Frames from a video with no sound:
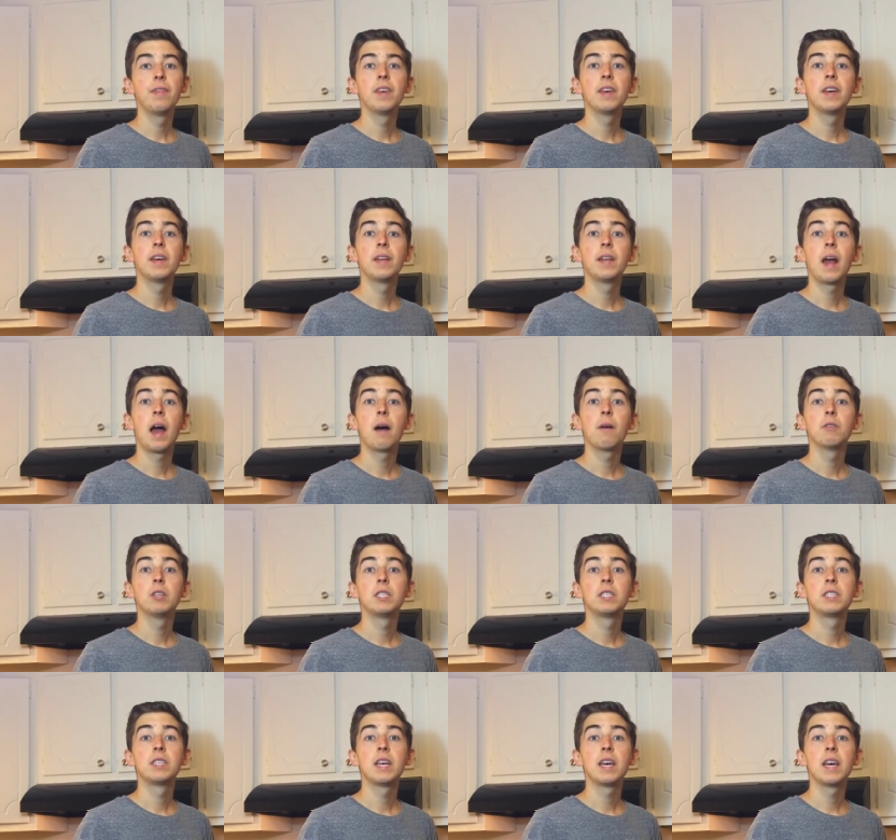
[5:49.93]
and then
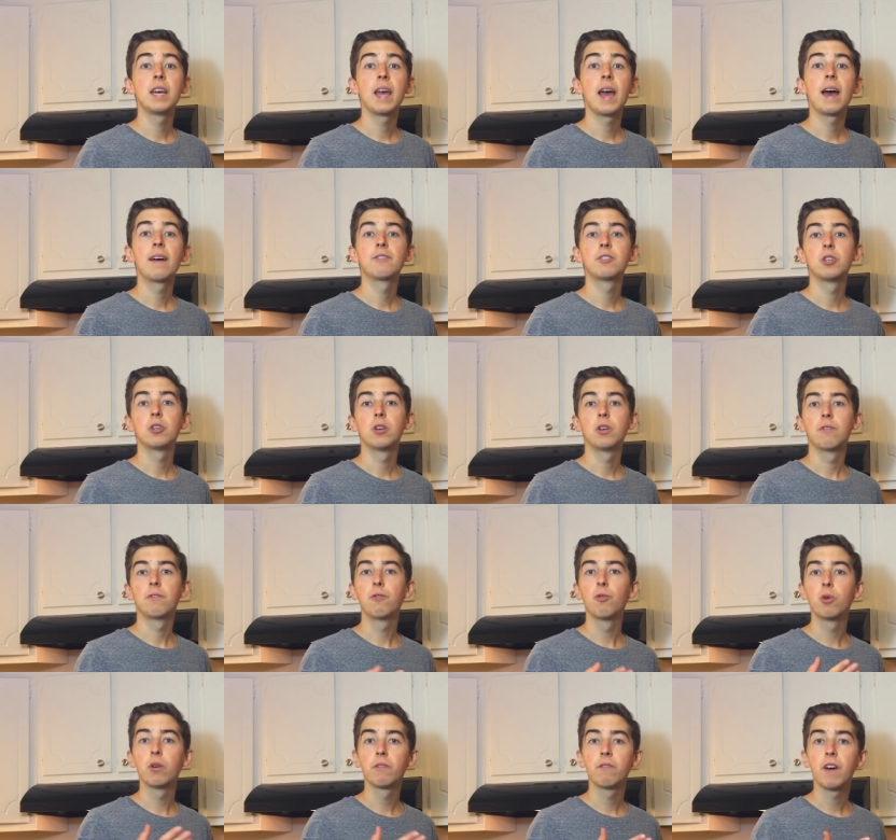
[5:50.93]
I would say
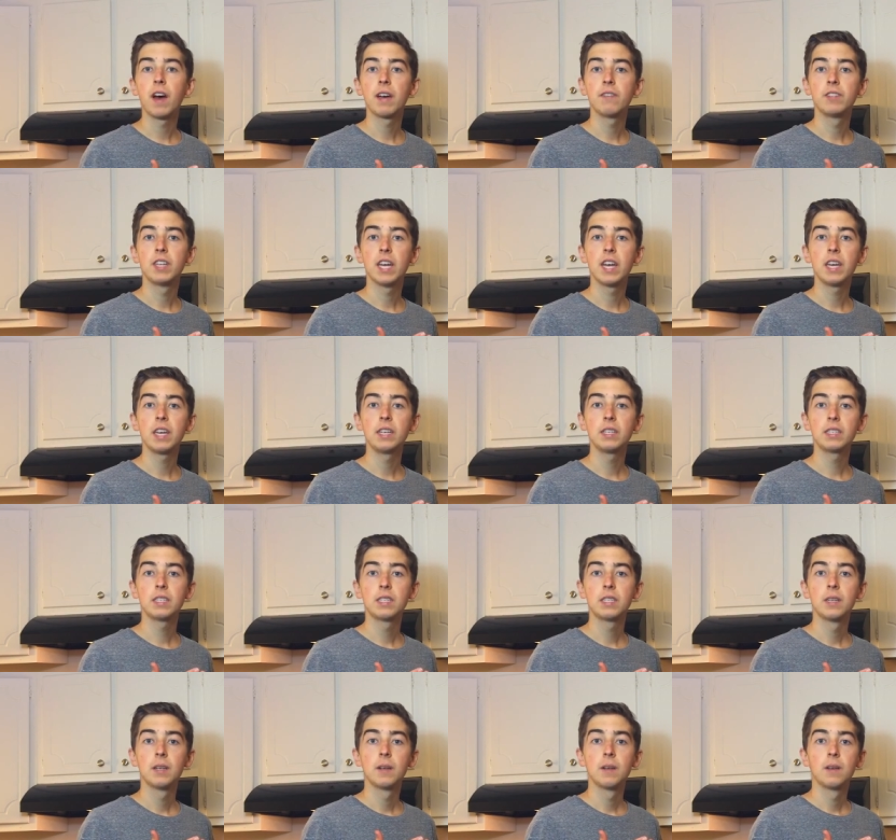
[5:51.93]
after 4 to 5
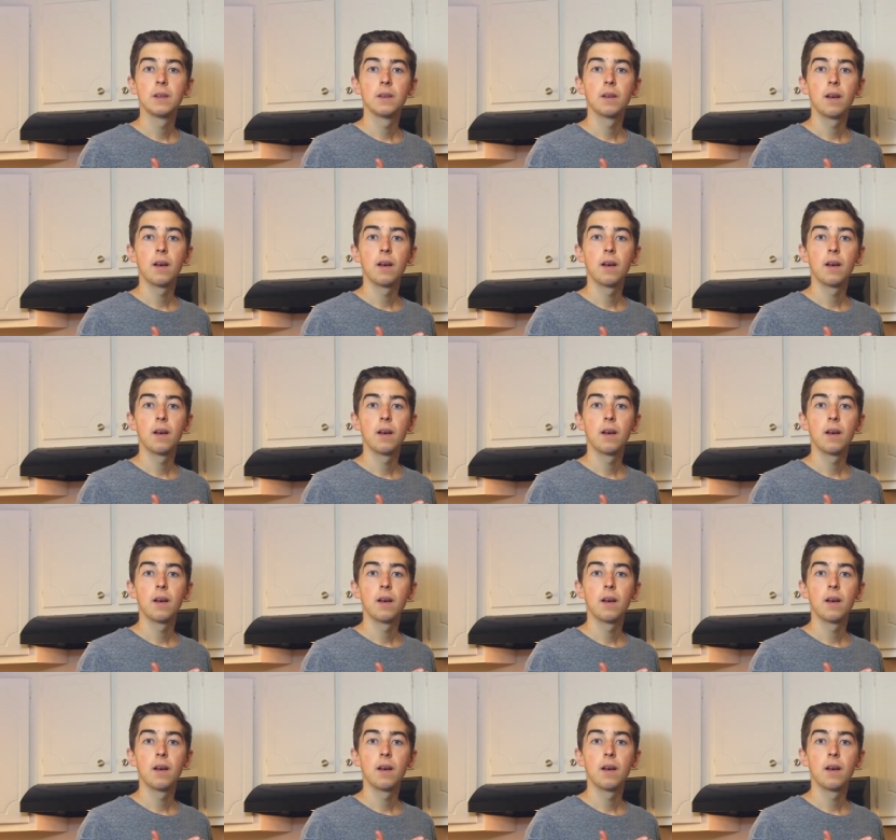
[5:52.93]
days,